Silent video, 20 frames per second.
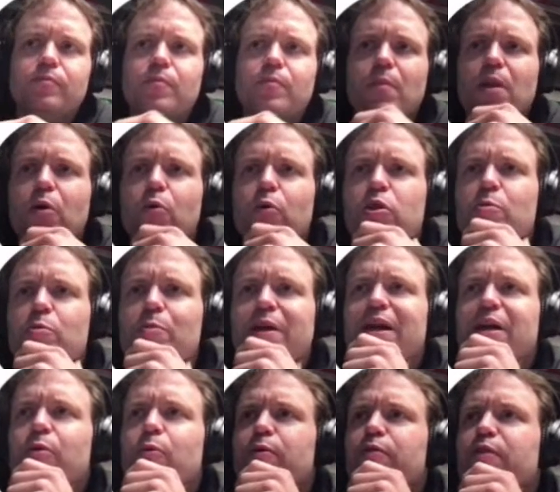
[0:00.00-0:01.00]
which
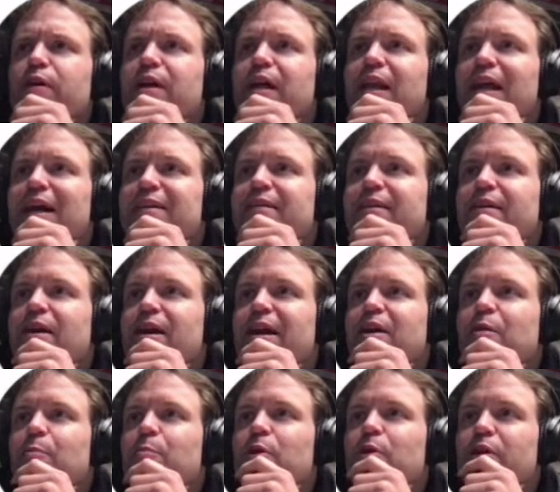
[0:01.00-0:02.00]
began with the Galactic
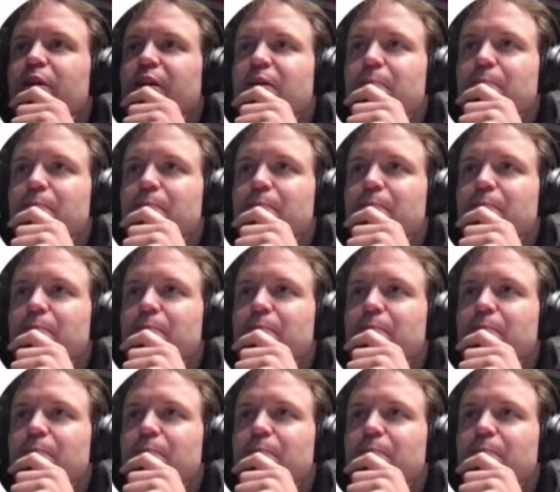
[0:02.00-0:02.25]
Hacker Party.